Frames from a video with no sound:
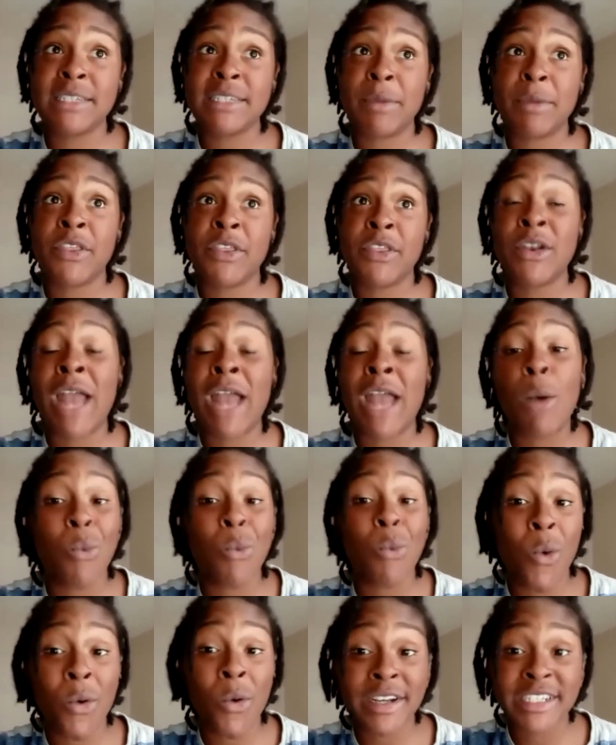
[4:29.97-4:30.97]
but they're not
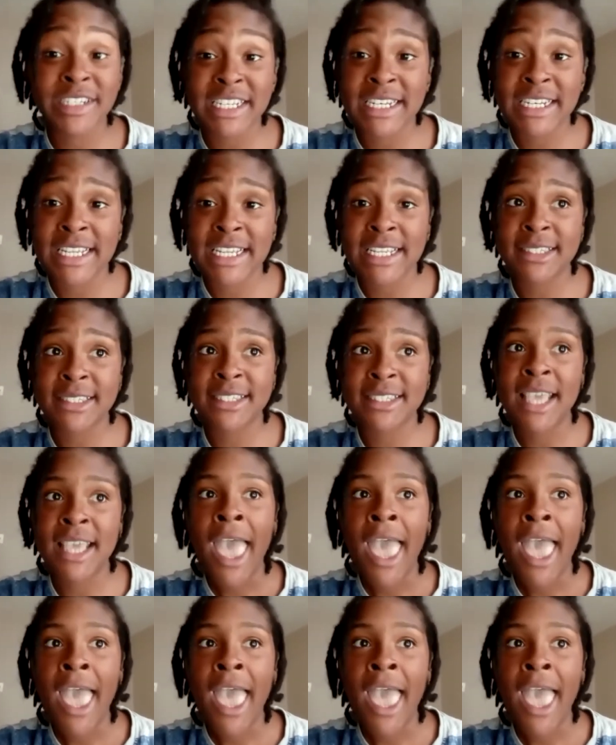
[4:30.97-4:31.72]
warranty deeds.